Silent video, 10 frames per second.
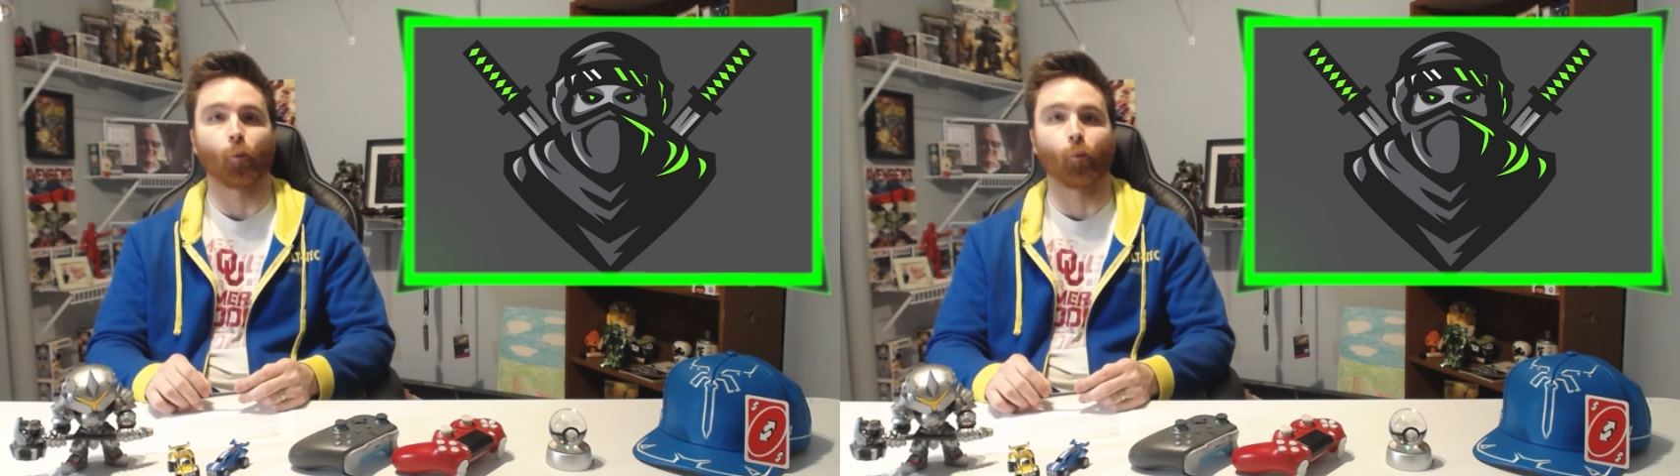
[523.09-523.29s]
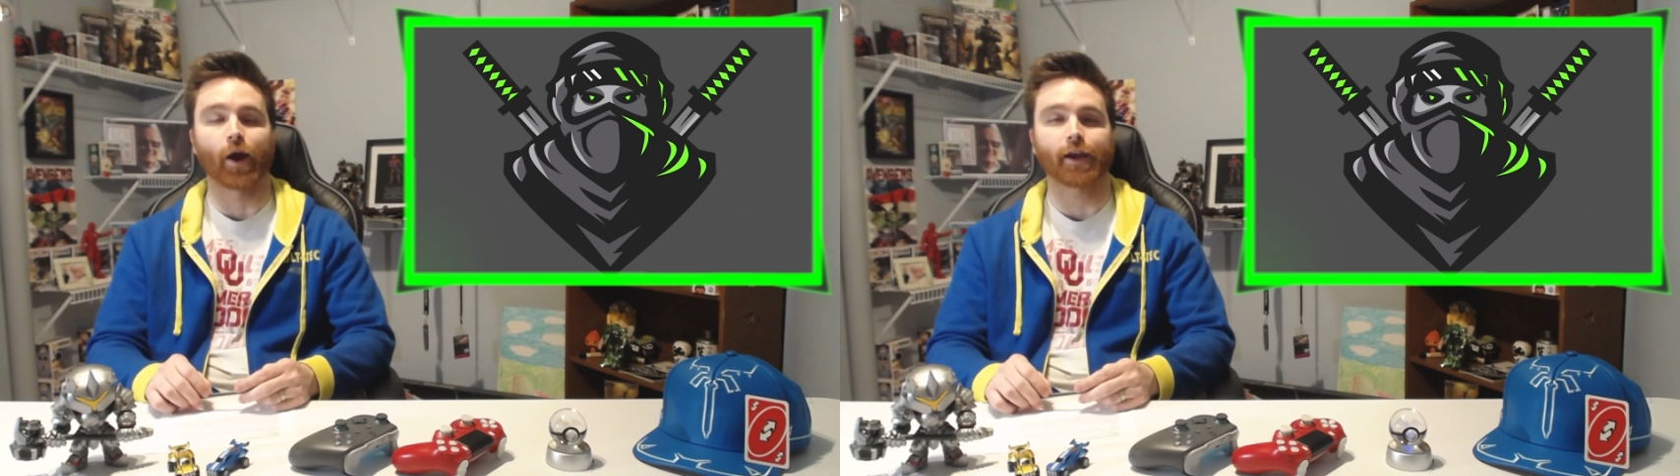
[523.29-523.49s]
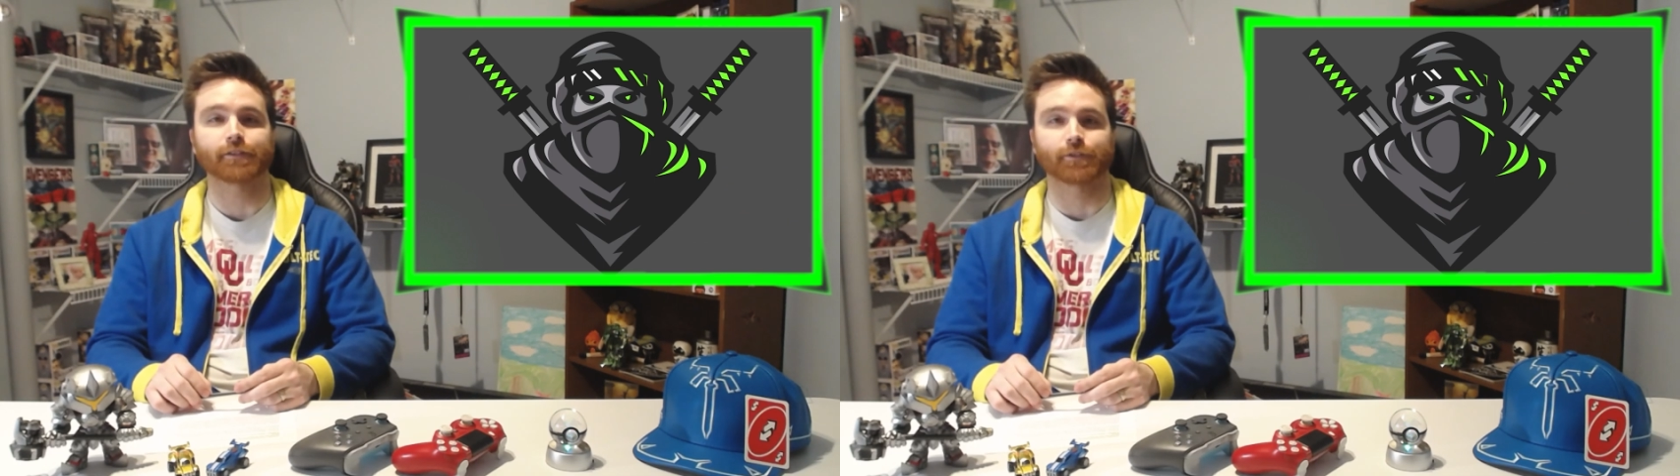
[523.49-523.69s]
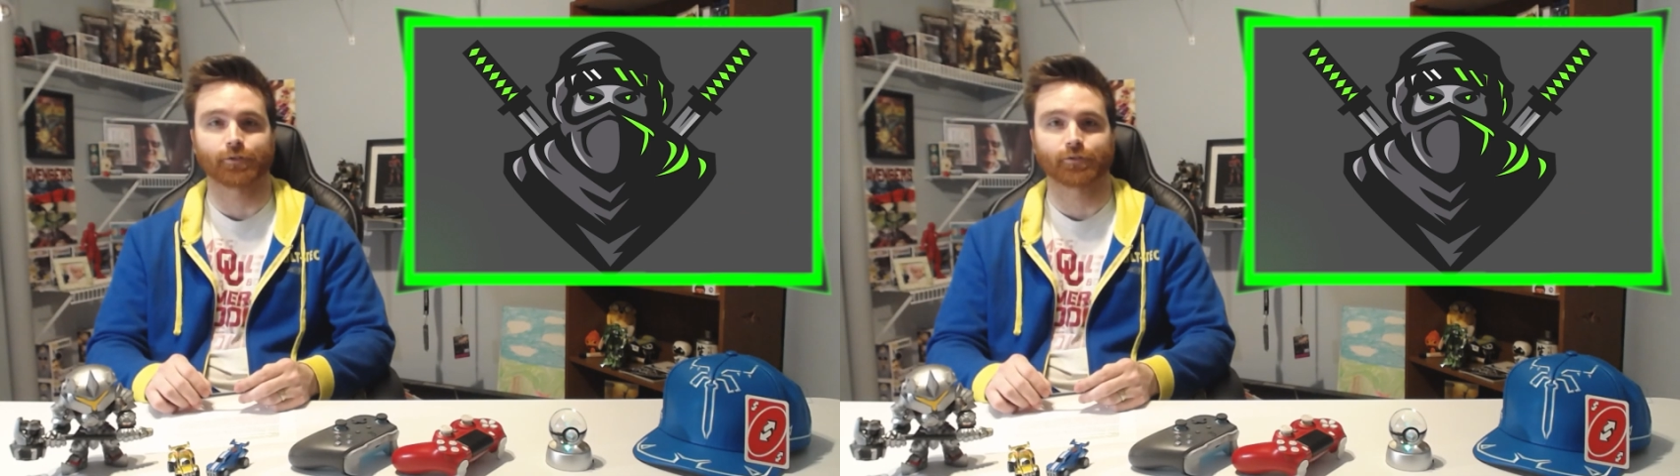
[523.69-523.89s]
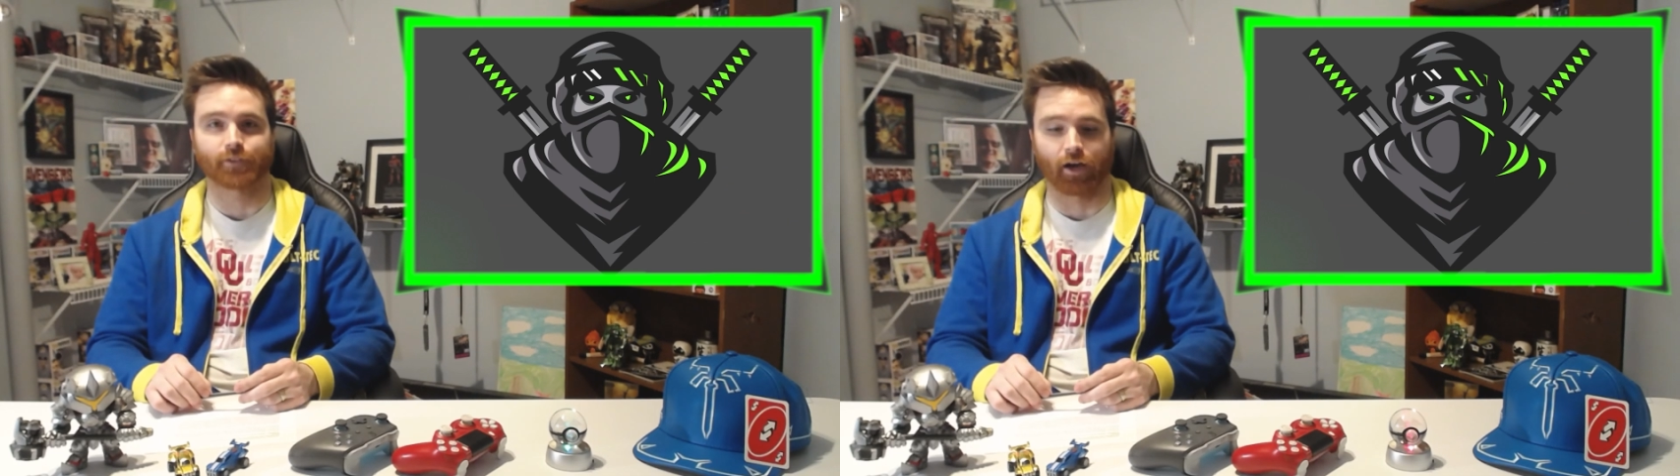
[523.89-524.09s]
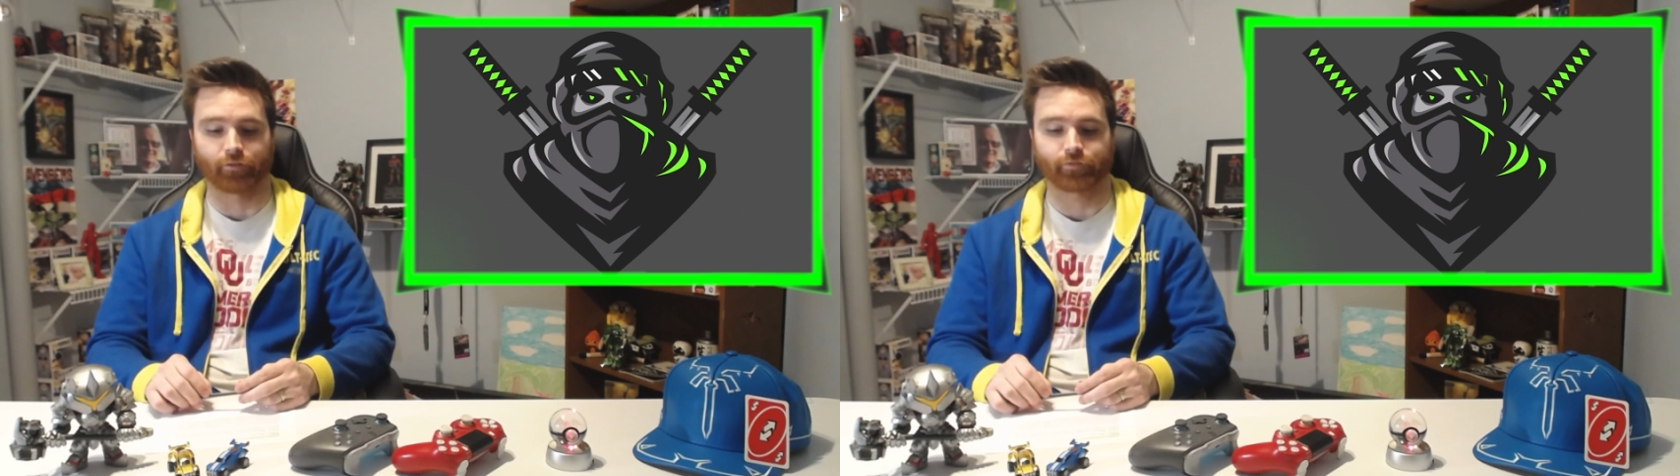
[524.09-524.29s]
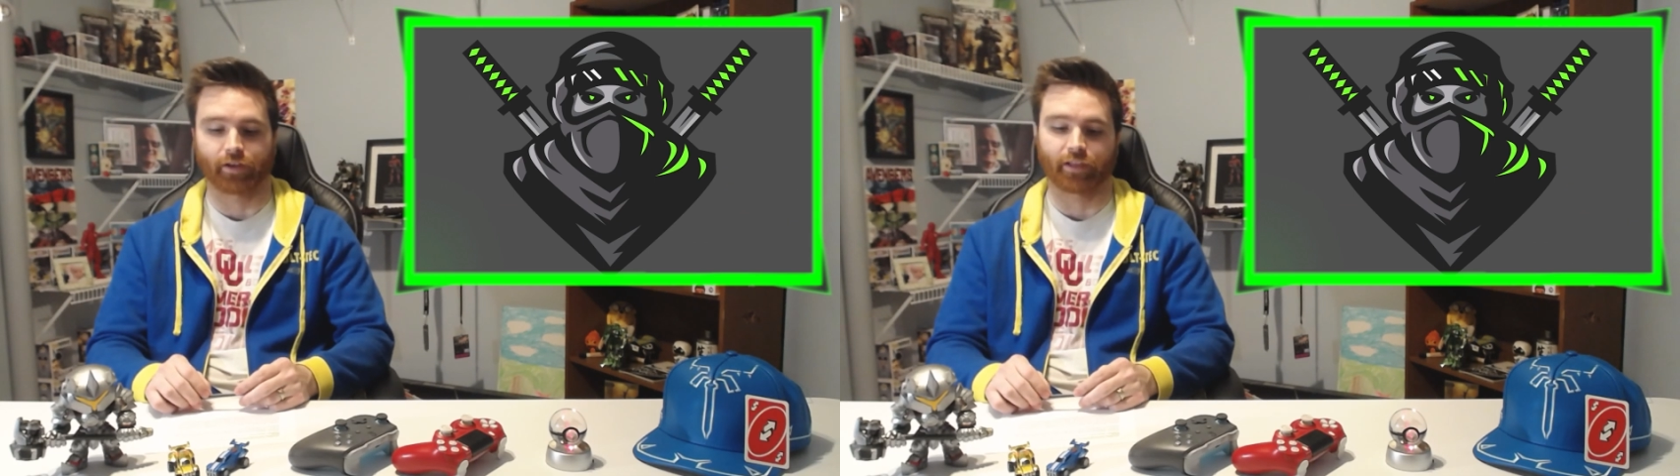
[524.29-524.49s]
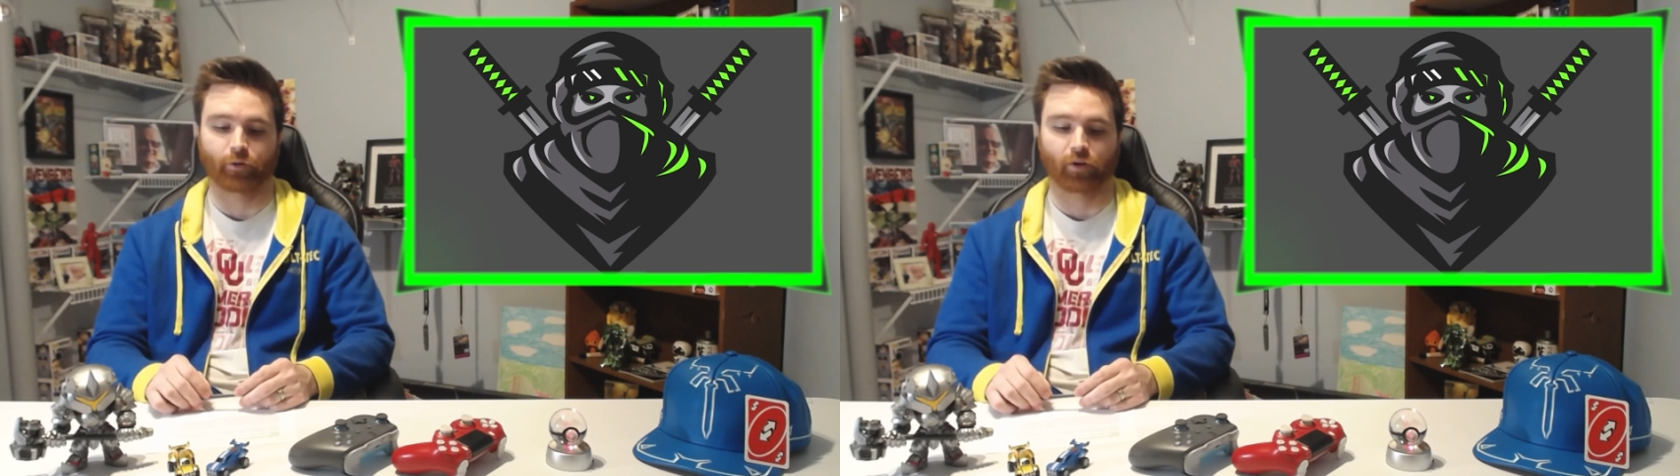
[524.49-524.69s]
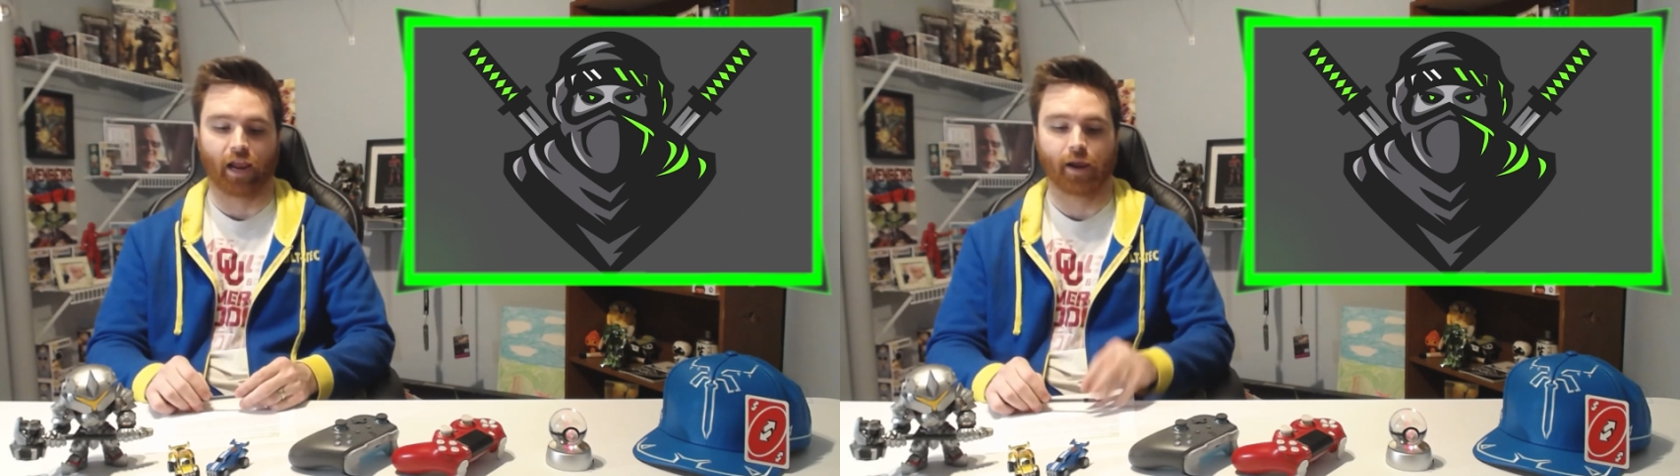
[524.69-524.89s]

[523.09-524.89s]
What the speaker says: way too tough, and they were